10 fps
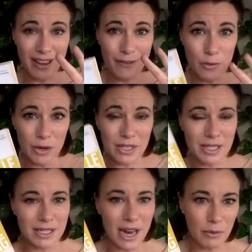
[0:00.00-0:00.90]
if you wanted to
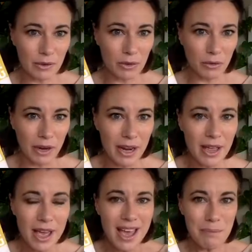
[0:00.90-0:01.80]
start with three,
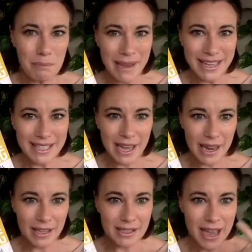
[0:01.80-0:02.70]

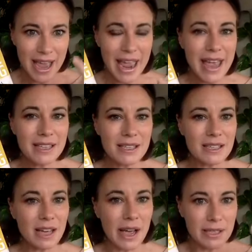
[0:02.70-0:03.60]
meditate,
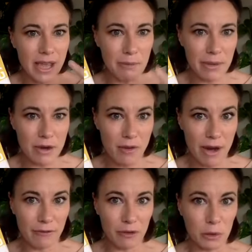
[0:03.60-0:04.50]
exercise, and be
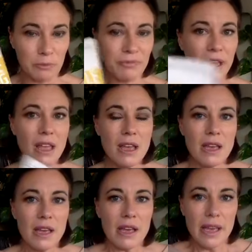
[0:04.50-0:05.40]
grateful
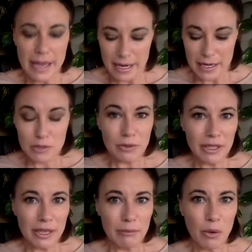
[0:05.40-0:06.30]
it is
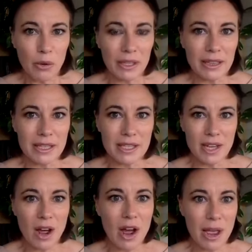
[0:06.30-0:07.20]
really important at this
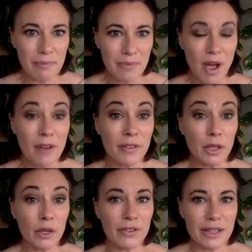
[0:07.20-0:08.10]
time of a
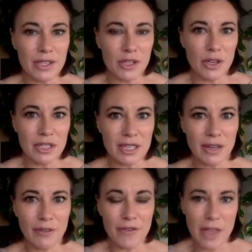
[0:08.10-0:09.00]
lot of uncertainty,
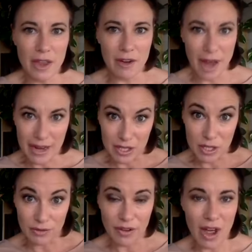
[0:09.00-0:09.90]
fear, and
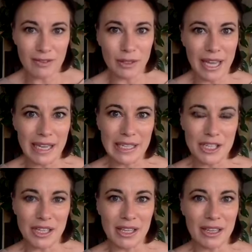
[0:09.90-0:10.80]
survival
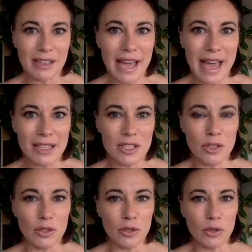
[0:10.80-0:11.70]
energy that
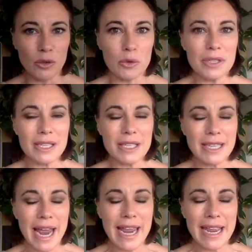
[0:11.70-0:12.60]
you
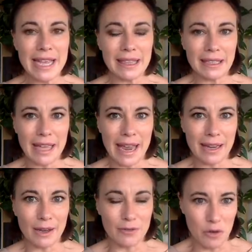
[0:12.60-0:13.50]
stay in the lane
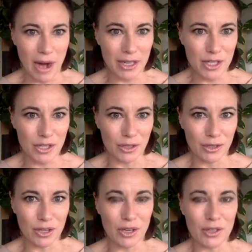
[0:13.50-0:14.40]
of gratitude
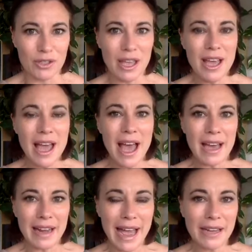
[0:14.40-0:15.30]
because
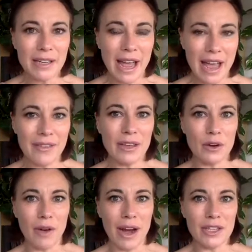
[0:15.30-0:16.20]
an having a
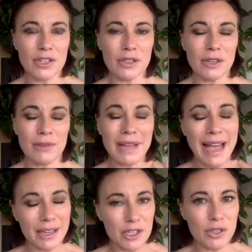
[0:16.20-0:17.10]
gratitude an
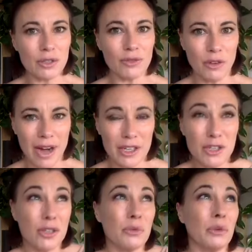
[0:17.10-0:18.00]
attitude of
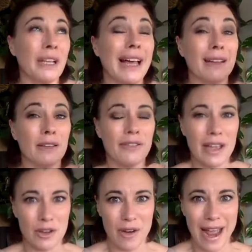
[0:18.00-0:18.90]
gratitude will
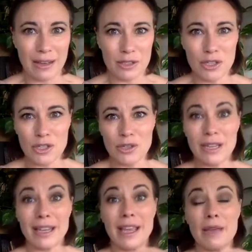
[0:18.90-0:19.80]
elevate your altitude
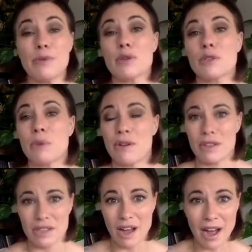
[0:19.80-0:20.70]
and keep your
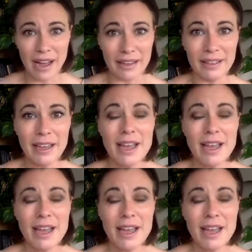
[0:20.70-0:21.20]
spirits high.